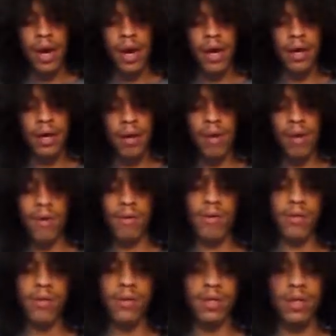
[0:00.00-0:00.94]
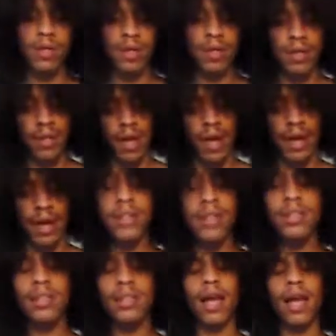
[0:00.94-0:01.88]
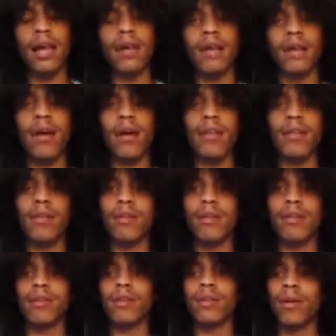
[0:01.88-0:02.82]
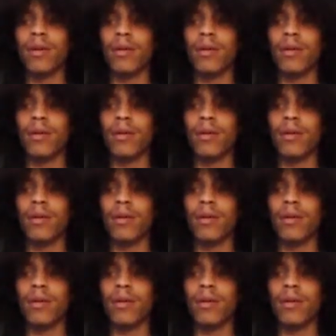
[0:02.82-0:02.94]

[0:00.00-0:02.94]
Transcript: And Goku, like, he's telling the other